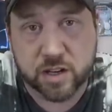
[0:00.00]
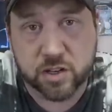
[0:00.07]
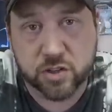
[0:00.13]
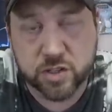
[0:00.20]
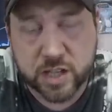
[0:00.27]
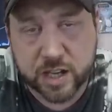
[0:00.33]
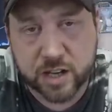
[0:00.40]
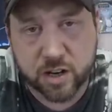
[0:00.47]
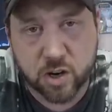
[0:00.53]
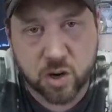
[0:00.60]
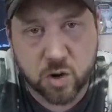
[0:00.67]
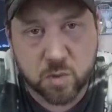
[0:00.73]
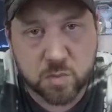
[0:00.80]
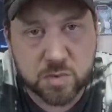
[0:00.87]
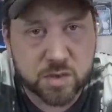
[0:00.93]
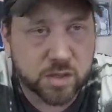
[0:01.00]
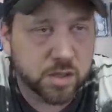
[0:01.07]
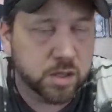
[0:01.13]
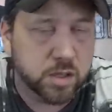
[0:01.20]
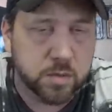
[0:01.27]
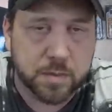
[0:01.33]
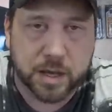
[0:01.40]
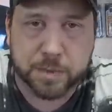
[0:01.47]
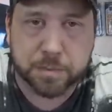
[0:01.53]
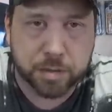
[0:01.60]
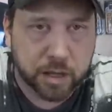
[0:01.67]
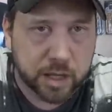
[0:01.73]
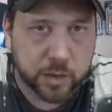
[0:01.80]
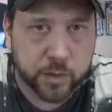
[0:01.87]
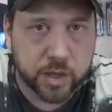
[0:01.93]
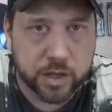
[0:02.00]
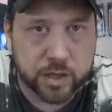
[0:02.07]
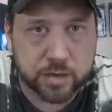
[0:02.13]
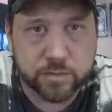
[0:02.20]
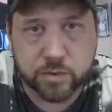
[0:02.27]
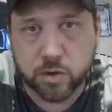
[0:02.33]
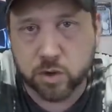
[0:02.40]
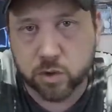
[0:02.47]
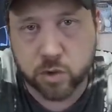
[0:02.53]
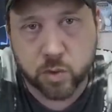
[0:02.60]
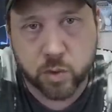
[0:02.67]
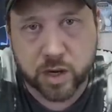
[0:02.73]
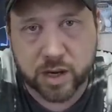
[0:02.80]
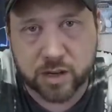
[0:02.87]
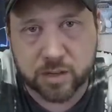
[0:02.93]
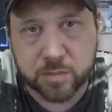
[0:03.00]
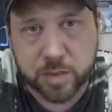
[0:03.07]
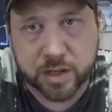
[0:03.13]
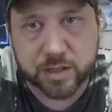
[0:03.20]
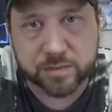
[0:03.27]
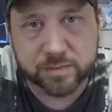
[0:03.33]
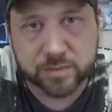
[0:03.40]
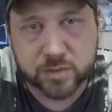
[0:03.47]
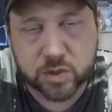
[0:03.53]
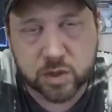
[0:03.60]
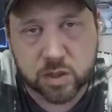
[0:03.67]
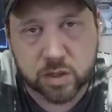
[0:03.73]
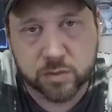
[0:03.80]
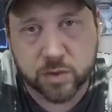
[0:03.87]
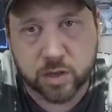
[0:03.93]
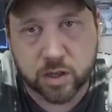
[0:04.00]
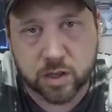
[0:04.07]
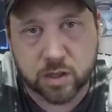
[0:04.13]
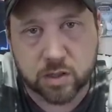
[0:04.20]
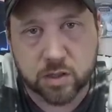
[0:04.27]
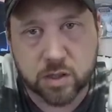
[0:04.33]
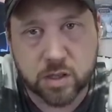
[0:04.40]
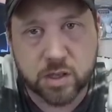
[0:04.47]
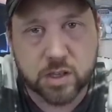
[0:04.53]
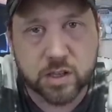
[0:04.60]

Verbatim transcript: You take it home, you might play with it for a little while, but overall,